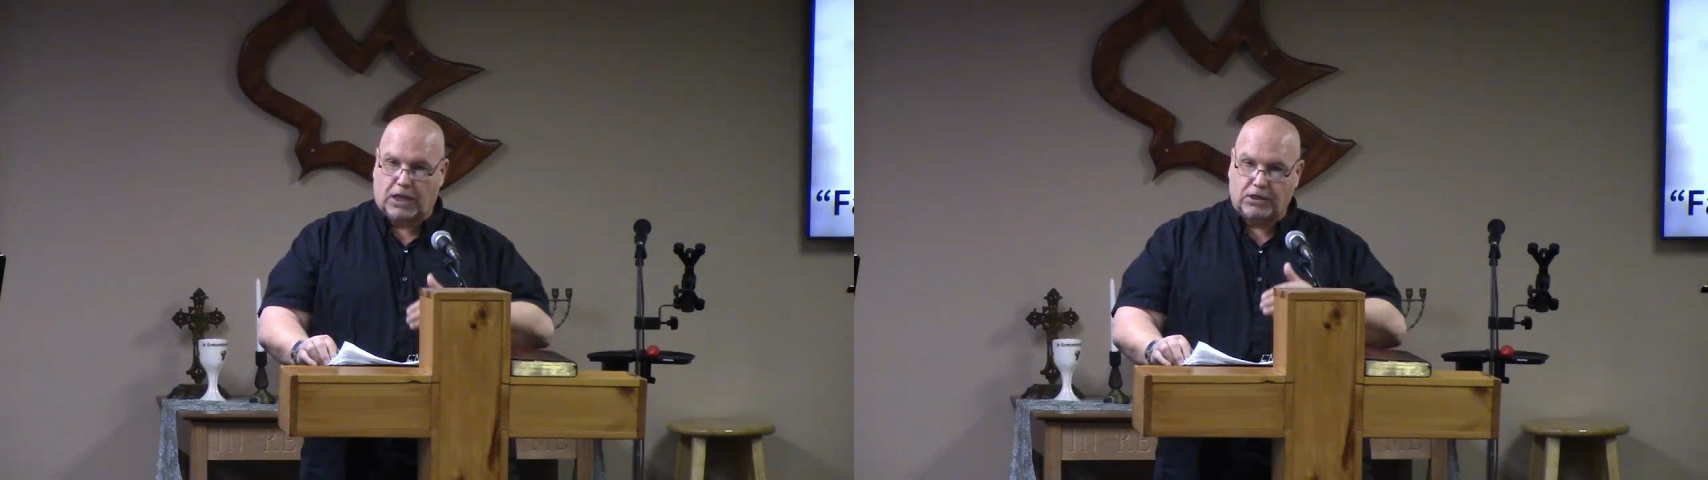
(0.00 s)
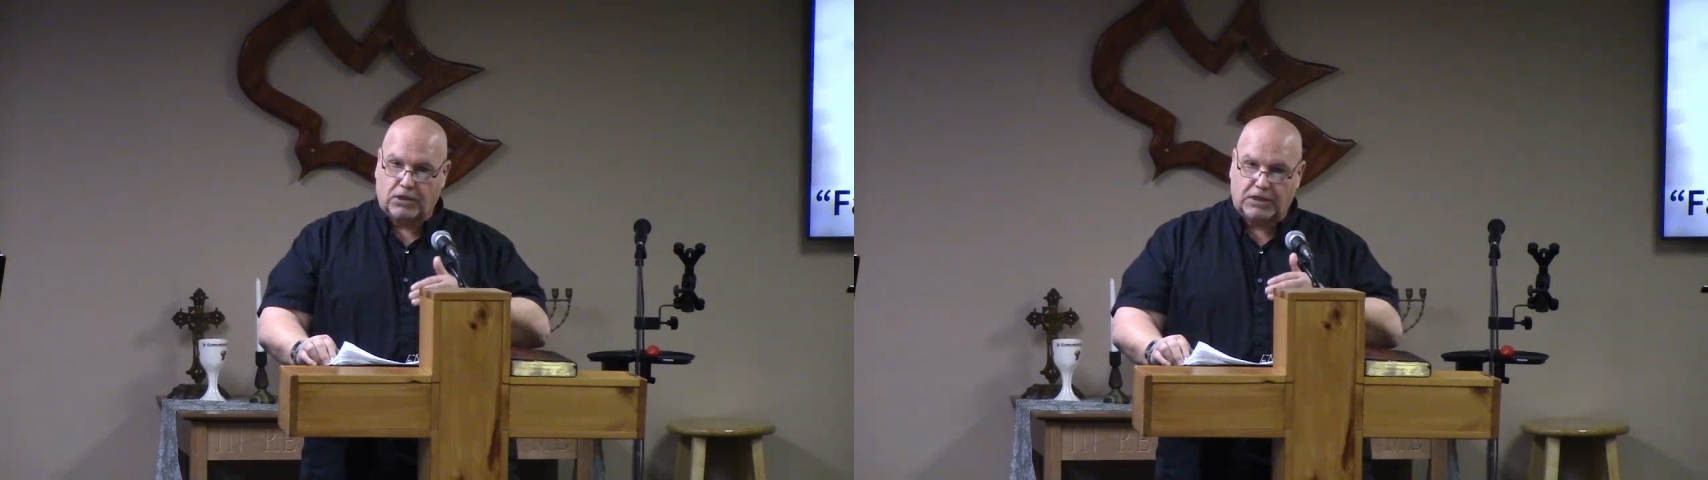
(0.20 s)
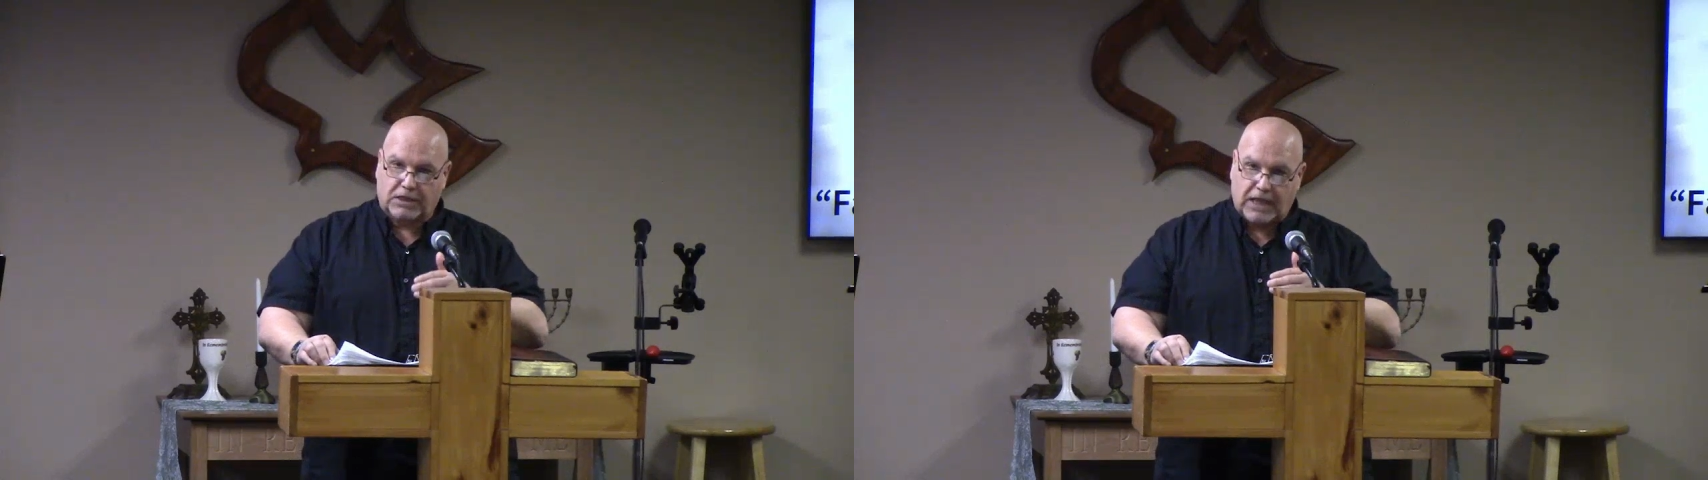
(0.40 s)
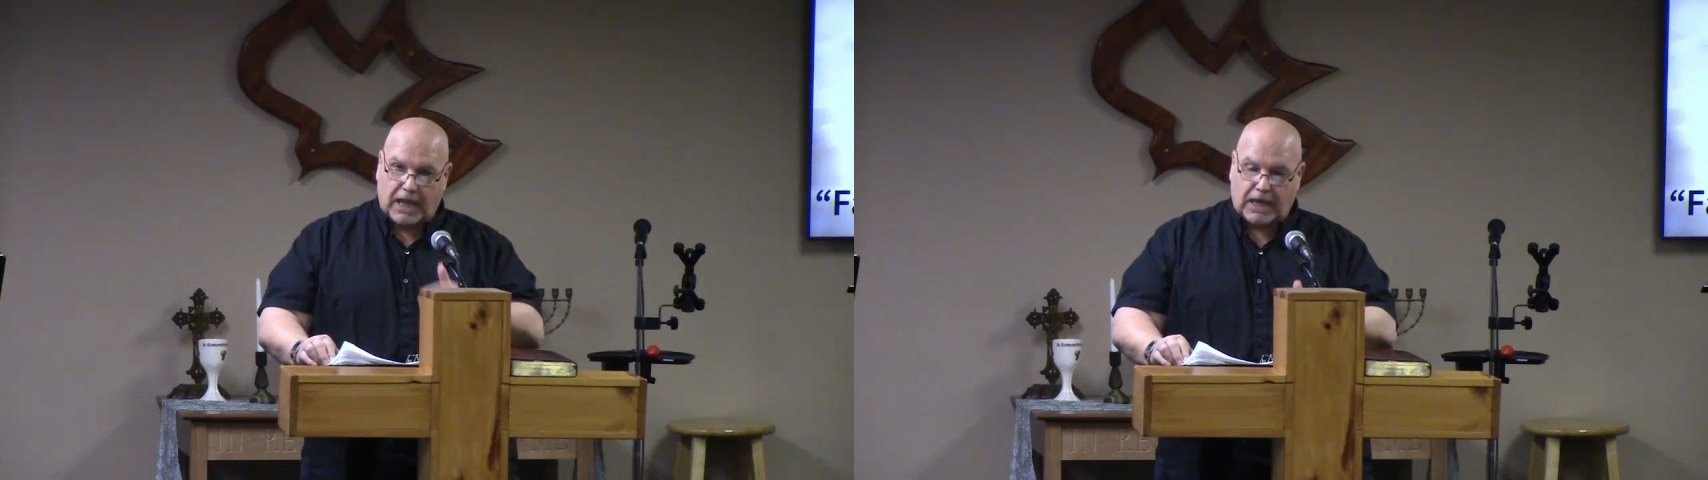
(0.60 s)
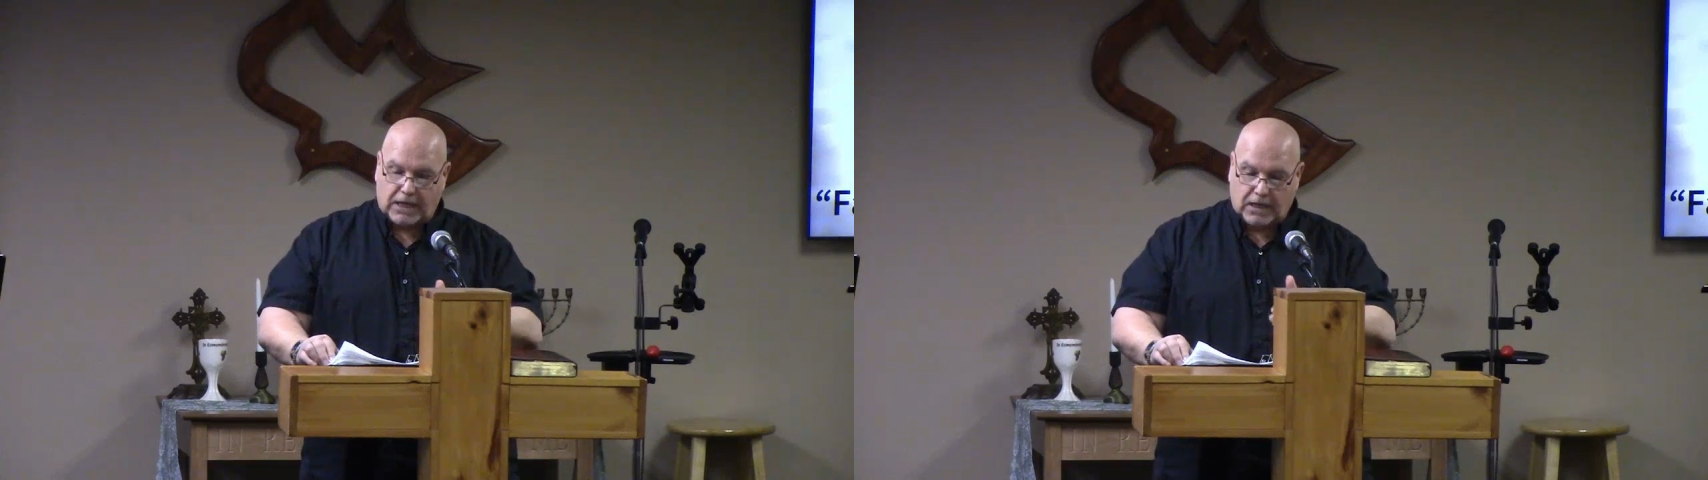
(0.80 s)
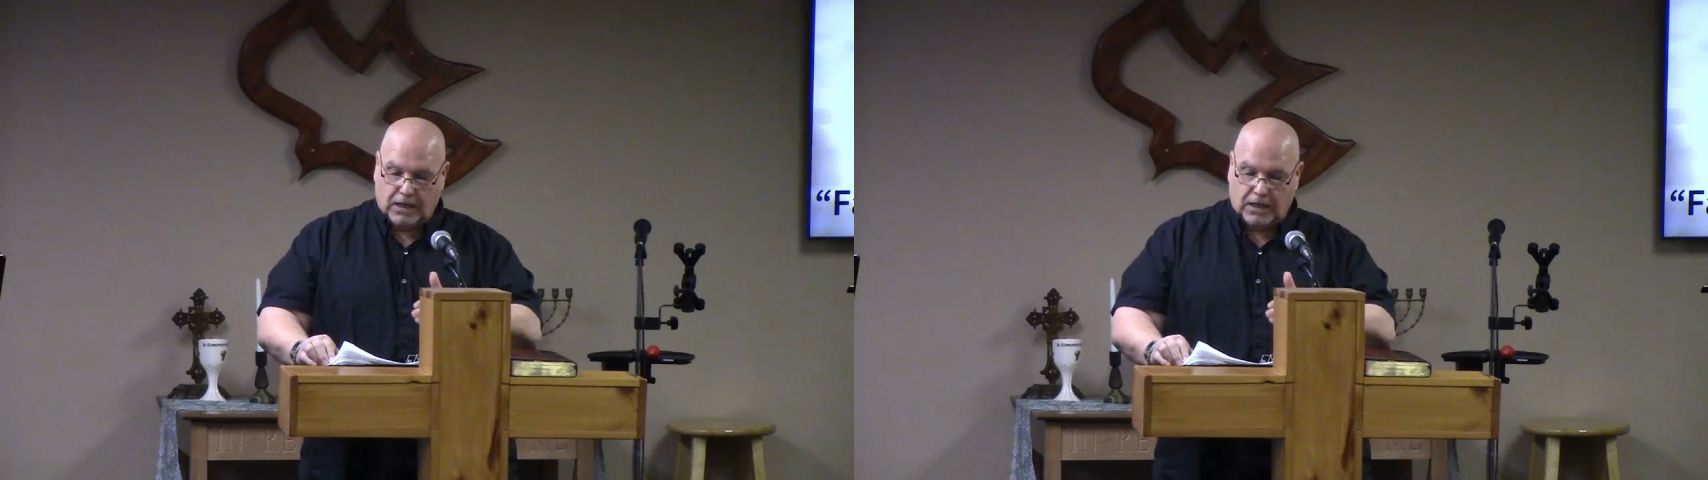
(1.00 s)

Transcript: and the day